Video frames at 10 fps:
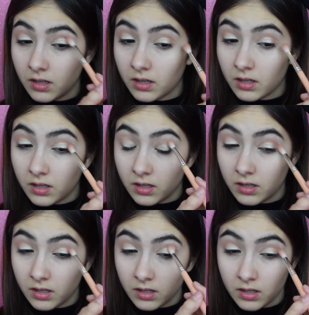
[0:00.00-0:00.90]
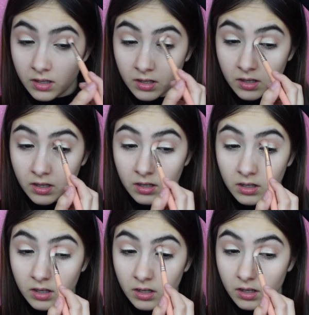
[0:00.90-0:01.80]
even this out and make
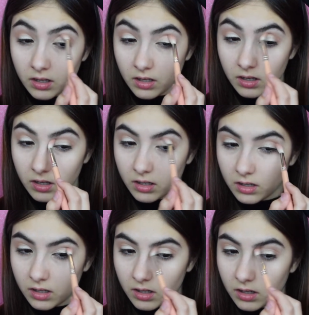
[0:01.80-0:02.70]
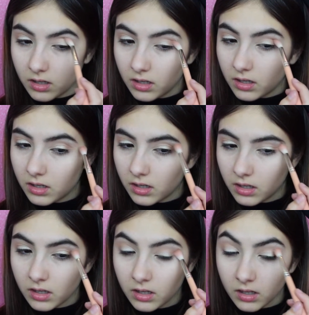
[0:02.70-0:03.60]
everything blend together
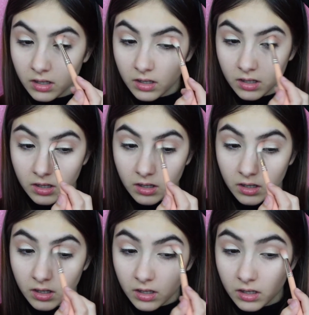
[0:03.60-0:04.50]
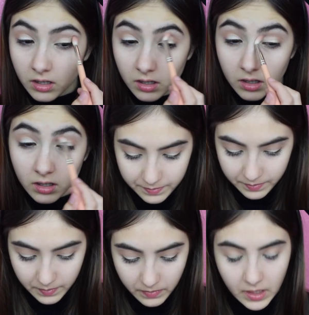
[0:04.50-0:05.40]
seamlessly.
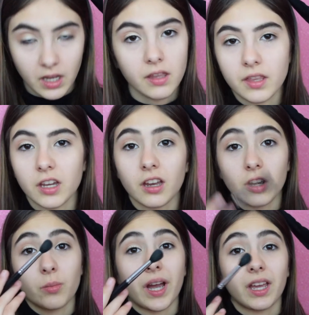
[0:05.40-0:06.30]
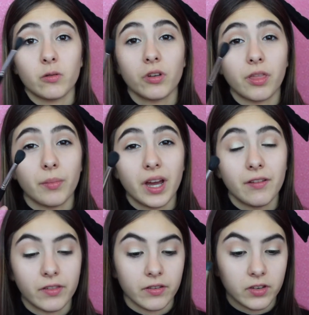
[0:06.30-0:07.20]
And then gonna go back in with
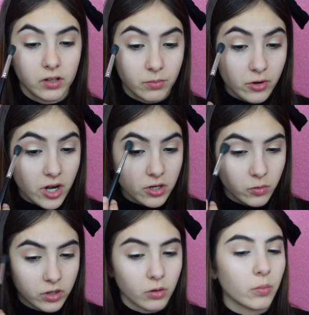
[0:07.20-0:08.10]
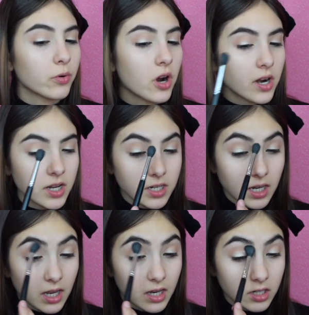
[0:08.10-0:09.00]
my fluffier brush with no product
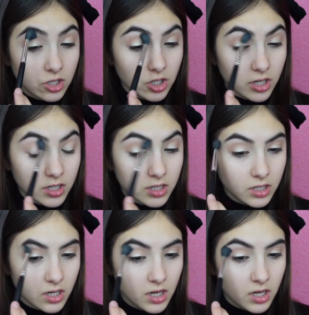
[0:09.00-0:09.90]
and just